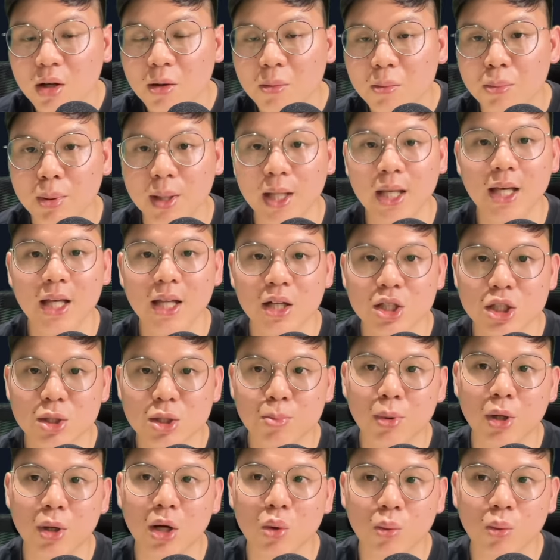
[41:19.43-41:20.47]
be in a
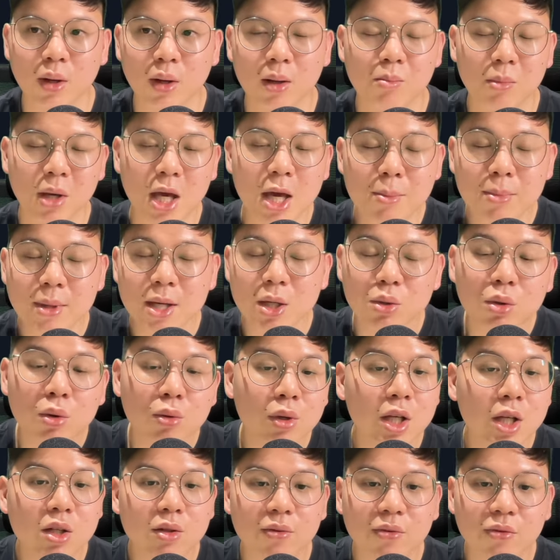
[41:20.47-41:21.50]
spot where maybe you don't
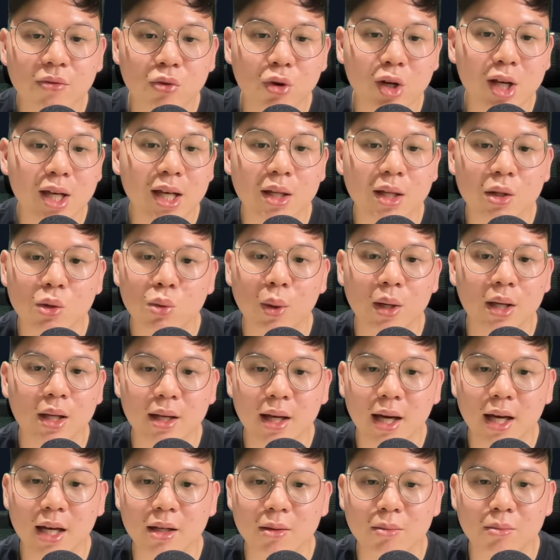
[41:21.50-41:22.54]
need to free hit in
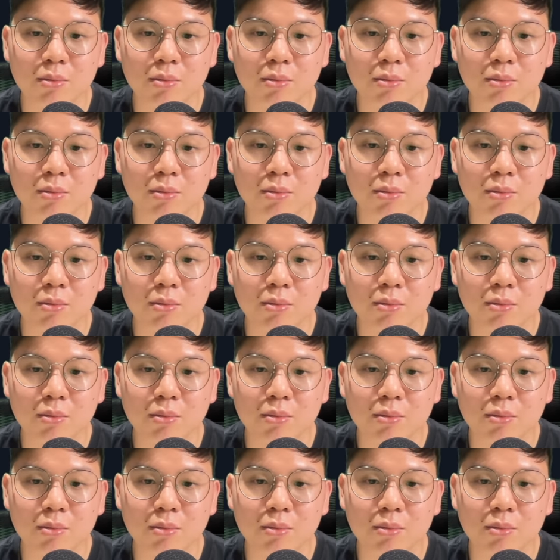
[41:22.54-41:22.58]
29.